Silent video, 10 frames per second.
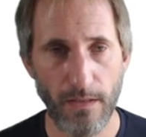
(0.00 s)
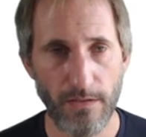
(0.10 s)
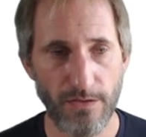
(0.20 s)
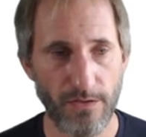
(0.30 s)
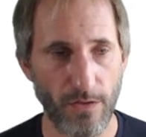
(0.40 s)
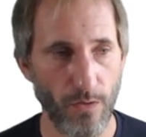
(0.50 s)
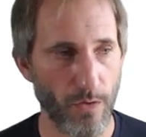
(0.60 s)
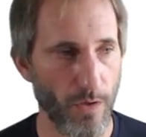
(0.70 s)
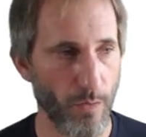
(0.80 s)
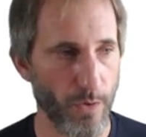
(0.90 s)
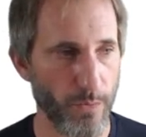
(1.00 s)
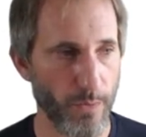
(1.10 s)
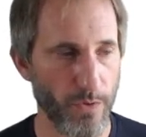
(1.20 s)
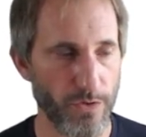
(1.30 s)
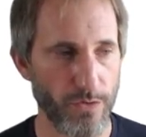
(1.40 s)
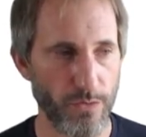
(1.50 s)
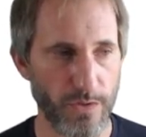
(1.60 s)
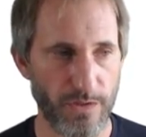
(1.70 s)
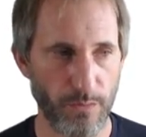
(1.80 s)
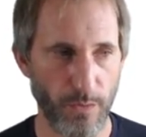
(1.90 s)
So uh, what we want to do
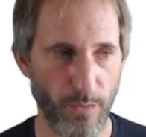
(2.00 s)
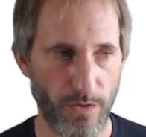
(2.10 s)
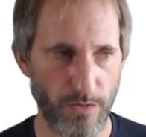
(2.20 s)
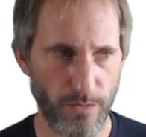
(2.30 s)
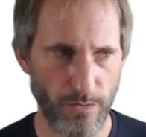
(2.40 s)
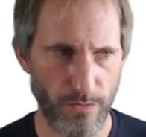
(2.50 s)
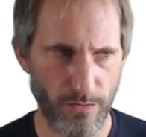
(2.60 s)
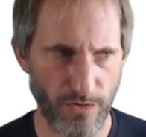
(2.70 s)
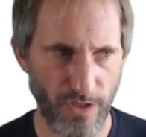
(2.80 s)
is we want to